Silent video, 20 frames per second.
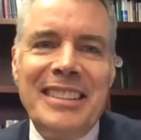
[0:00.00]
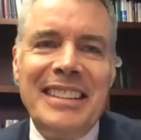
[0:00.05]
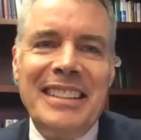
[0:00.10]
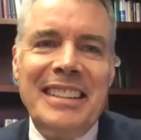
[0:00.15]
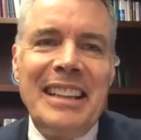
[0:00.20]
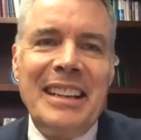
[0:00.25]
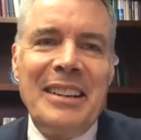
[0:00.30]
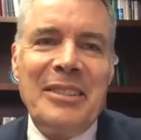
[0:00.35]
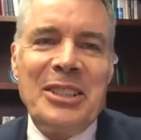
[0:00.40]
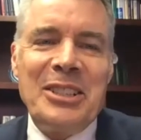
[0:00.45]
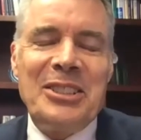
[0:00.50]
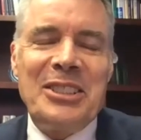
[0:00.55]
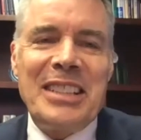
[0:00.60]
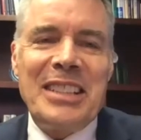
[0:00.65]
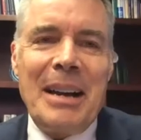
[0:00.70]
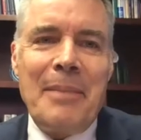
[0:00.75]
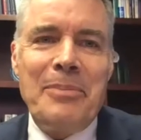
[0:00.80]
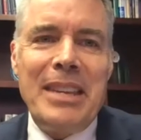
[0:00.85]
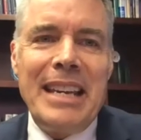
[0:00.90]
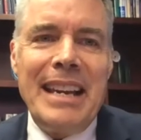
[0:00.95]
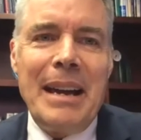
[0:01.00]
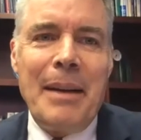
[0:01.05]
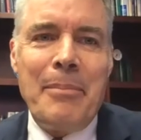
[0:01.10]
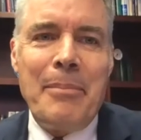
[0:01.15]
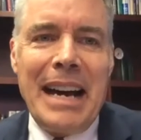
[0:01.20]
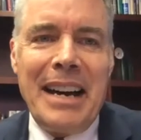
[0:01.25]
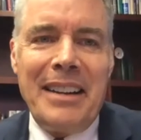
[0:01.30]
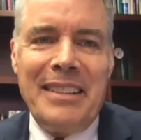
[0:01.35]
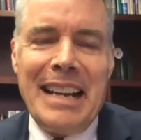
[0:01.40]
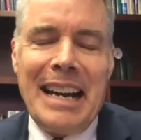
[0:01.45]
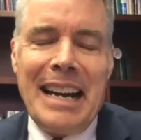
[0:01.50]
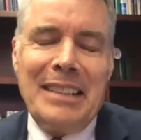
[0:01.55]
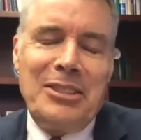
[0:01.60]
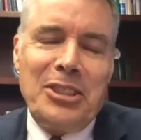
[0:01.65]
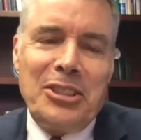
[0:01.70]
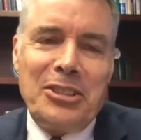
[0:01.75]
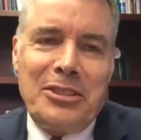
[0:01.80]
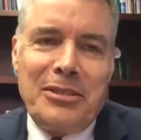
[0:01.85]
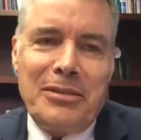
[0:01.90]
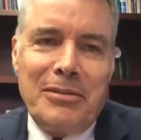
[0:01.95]
there is something about not
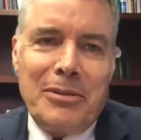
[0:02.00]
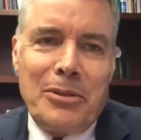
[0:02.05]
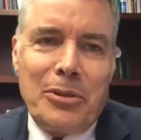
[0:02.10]
just